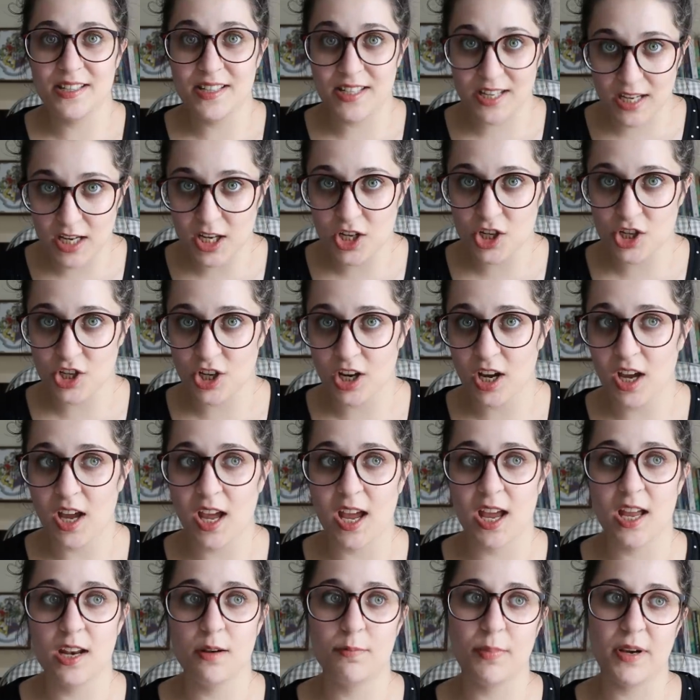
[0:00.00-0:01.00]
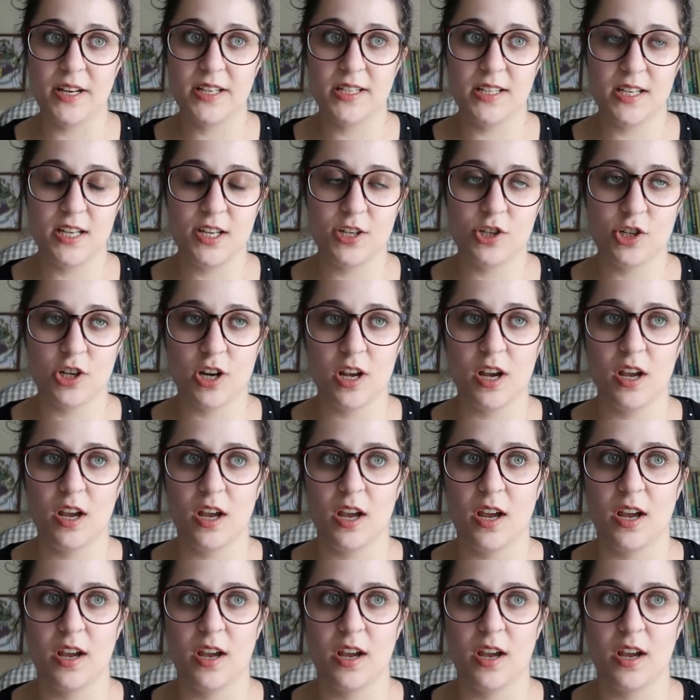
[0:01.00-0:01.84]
a teacher, and by teacher,